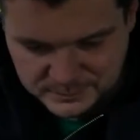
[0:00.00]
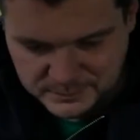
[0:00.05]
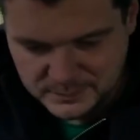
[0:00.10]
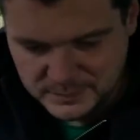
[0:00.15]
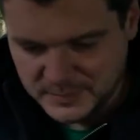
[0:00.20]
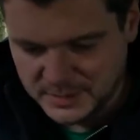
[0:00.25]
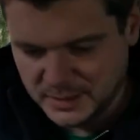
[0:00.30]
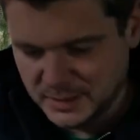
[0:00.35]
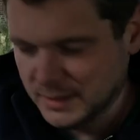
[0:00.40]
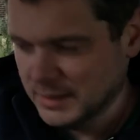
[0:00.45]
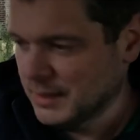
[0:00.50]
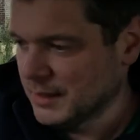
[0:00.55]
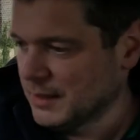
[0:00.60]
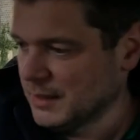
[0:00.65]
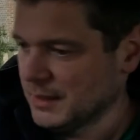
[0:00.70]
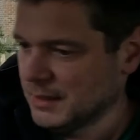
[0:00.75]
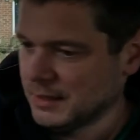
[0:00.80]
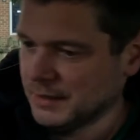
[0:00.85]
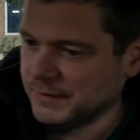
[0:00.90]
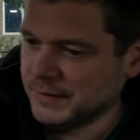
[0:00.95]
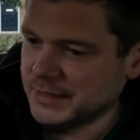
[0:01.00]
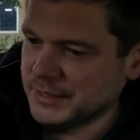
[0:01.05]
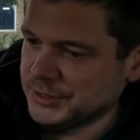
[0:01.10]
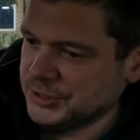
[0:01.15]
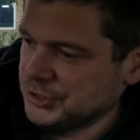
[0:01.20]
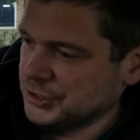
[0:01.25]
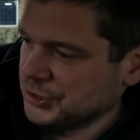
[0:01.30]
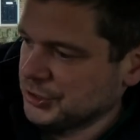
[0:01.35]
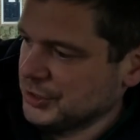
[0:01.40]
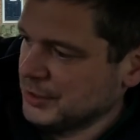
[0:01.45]
I think
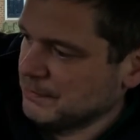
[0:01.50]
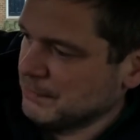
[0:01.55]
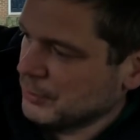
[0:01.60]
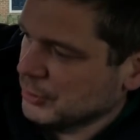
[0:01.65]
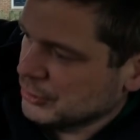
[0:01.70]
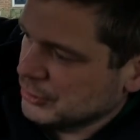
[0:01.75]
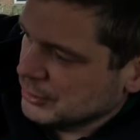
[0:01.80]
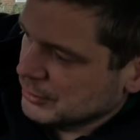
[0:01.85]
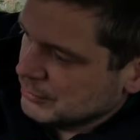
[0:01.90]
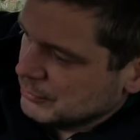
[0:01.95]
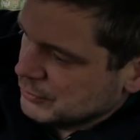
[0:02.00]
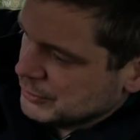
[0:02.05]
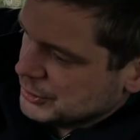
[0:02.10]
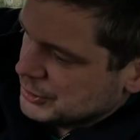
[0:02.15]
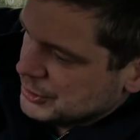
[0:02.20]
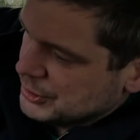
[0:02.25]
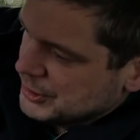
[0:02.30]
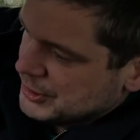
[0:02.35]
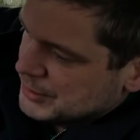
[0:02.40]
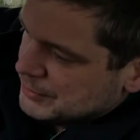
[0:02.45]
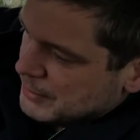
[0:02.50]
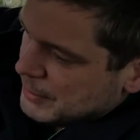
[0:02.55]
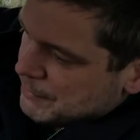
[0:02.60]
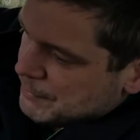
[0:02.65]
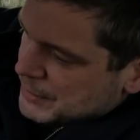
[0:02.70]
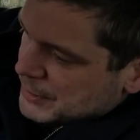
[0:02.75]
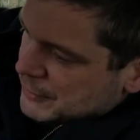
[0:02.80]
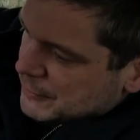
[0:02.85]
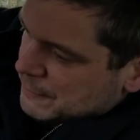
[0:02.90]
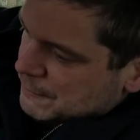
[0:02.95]
it's just the bottom which needs a
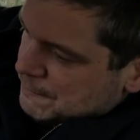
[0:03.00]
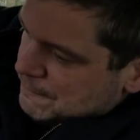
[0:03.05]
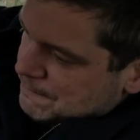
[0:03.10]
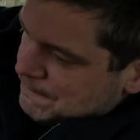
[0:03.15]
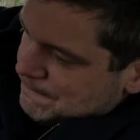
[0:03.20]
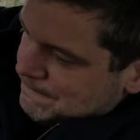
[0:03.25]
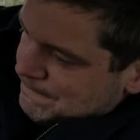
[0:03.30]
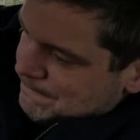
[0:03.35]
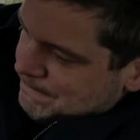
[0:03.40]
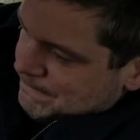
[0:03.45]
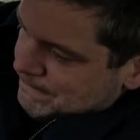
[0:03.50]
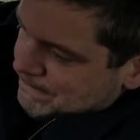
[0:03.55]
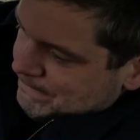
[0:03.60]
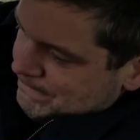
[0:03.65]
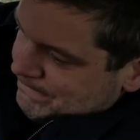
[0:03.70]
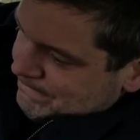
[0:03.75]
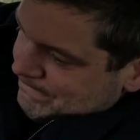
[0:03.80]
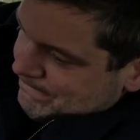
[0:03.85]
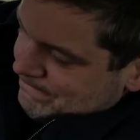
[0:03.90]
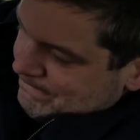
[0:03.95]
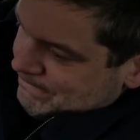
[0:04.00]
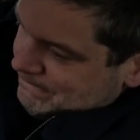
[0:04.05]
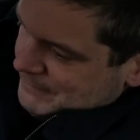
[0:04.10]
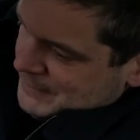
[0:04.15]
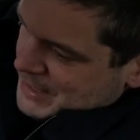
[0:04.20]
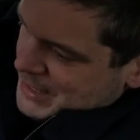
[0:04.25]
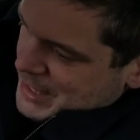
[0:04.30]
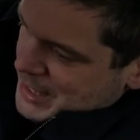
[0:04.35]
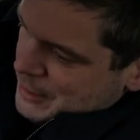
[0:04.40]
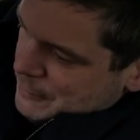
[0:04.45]
bit of
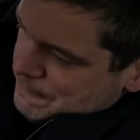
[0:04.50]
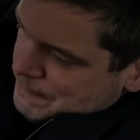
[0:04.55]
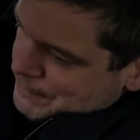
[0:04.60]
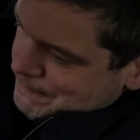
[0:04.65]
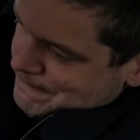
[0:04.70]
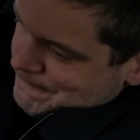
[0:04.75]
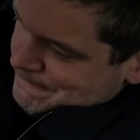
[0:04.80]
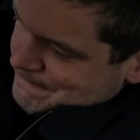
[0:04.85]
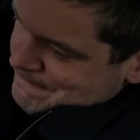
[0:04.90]
help.